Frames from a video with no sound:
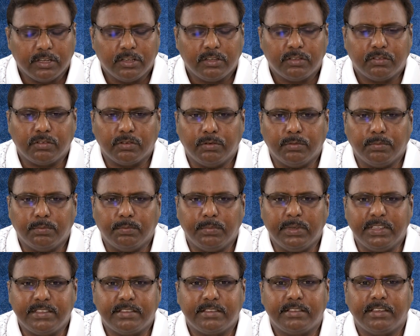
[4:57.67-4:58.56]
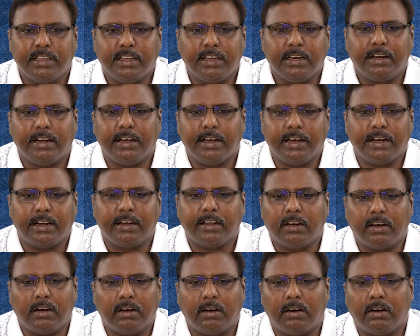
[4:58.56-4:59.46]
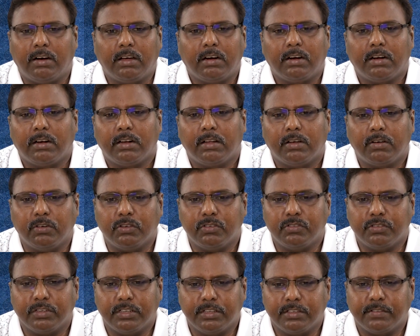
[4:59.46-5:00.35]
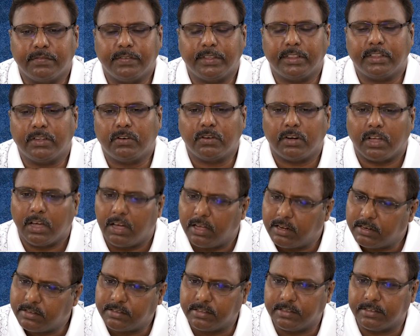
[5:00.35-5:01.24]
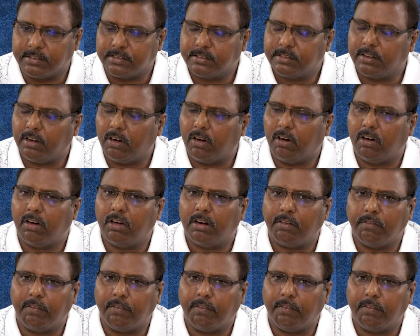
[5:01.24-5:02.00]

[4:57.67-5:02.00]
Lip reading: So missing data are questions without answers or